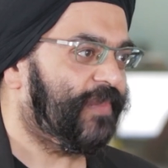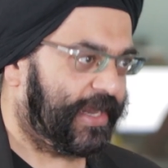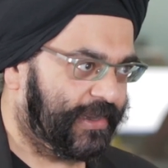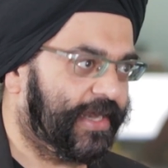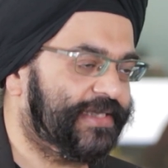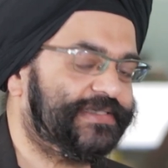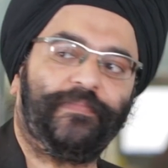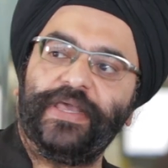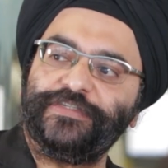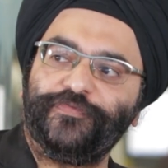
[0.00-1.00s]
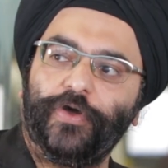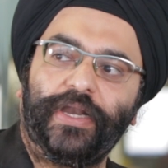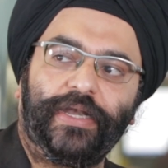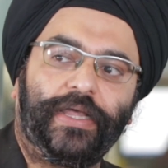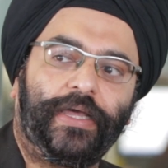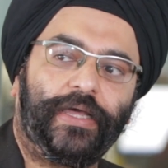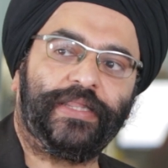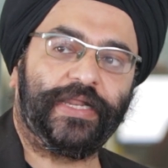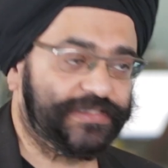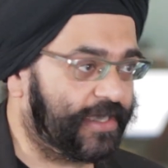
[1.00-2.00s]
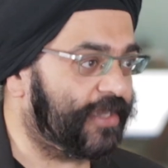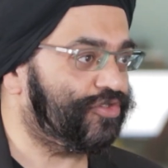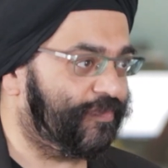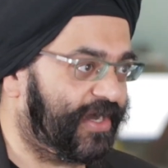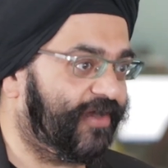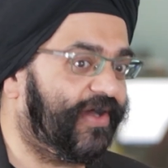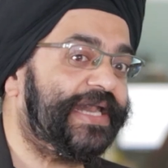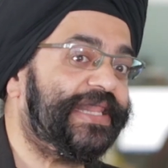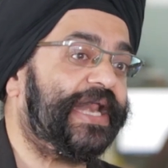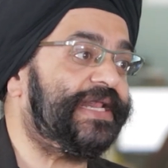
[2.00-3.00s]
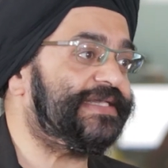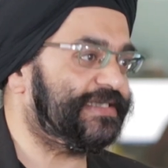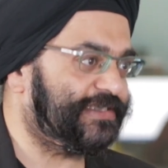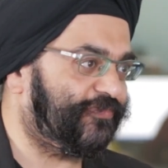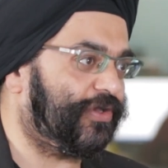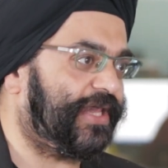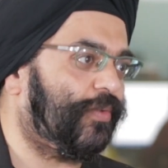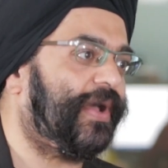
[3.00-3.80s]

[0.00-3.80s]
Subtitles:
and there is a base for it. There is a consumer demand, and there are reasons for that.